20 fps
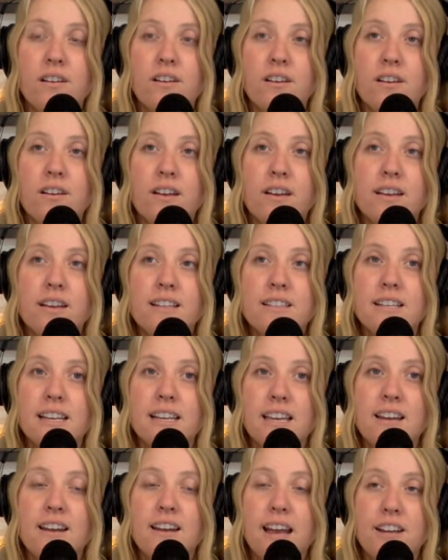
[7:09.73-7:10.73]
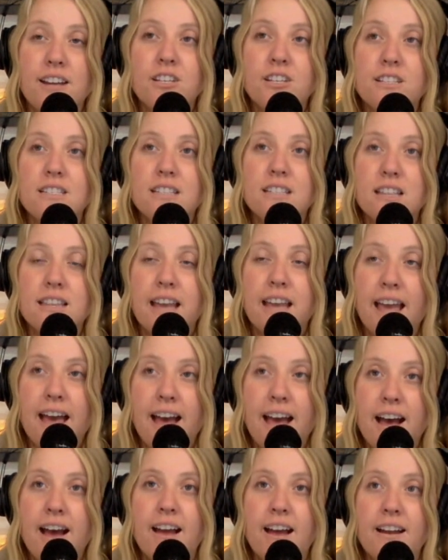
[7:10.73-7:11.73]
is the connections that they
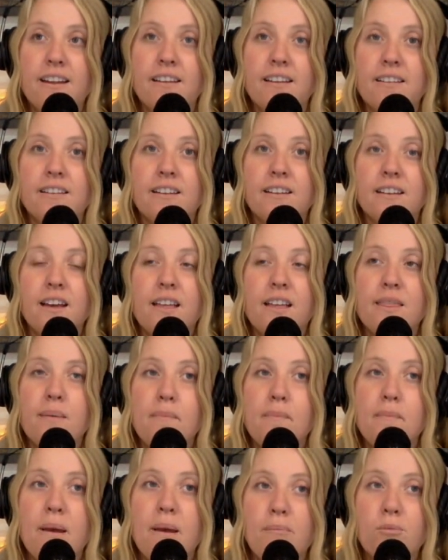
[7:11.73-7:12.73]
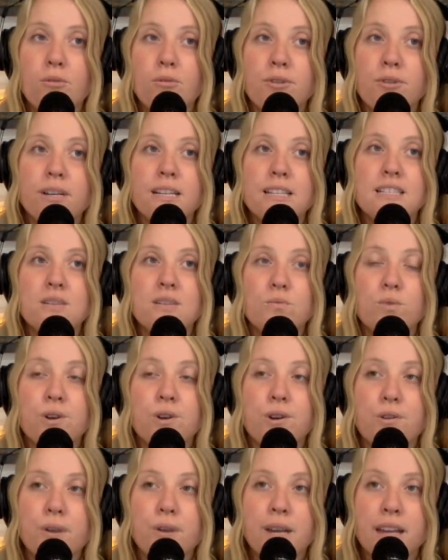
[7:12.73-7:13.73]
had, the memories that were
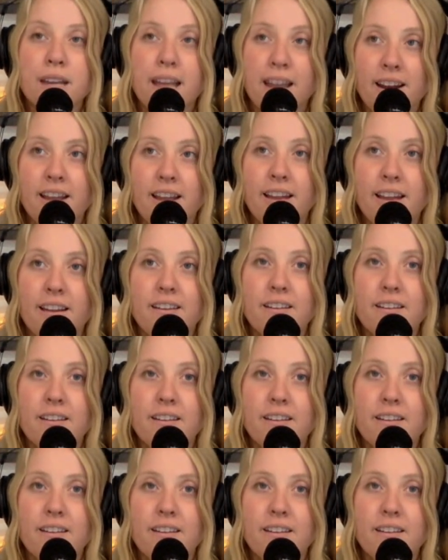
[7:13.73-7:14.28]
created.